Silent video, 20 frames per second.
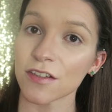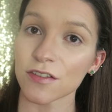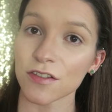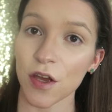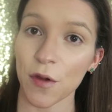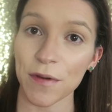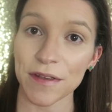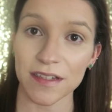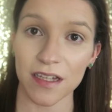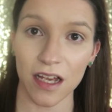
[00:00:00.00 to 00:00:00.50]

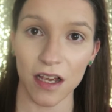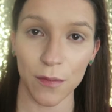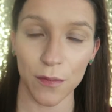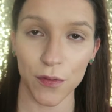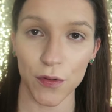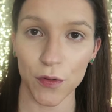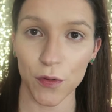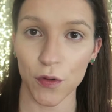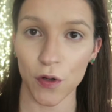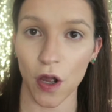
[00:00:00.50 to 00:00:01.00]
So it's like a
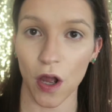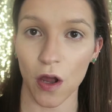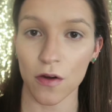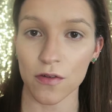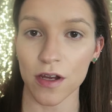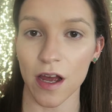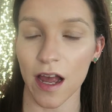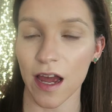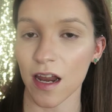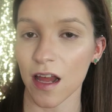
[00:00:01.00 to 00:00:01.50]
pure
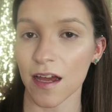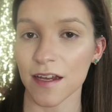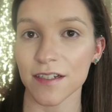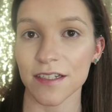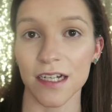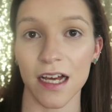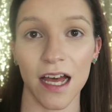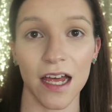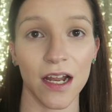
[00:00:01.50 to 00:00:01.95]
gold highlighter,